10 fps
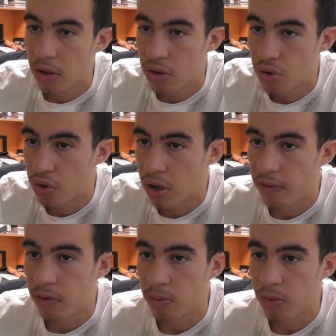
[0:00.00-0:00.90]
Strong guy
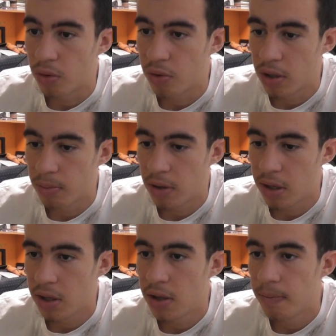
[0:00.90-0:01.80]
from Ukraine
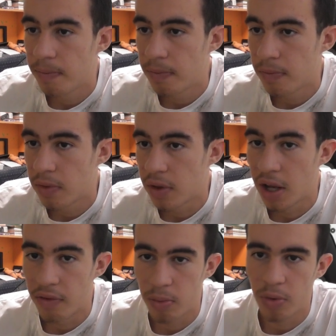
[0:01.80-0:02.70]
played the
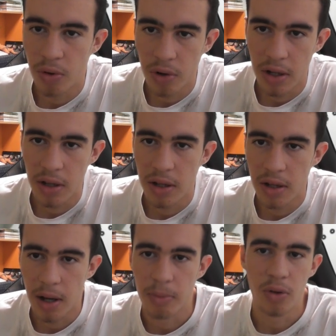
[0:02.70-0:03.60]
guy from Ukraine.
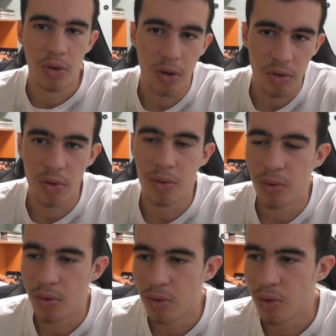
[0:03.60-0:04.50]
I'm not going
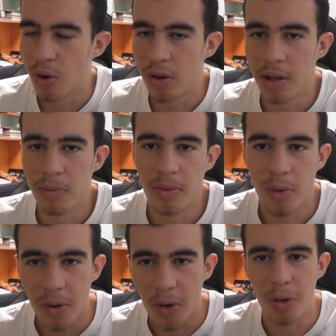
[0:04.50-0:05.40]
to call him
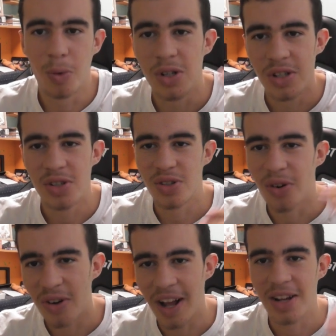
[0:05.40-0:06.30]
always
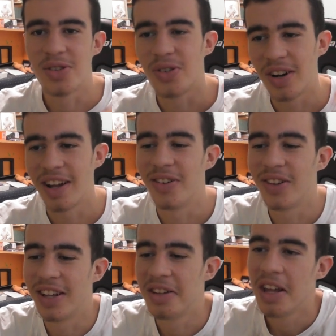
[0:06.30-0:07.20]
strong guy,
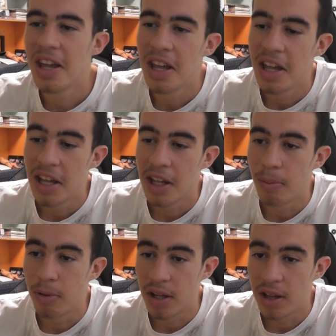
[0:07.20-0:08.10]
okay. He
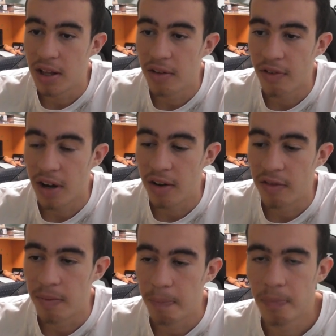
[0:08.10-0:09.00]
played d5,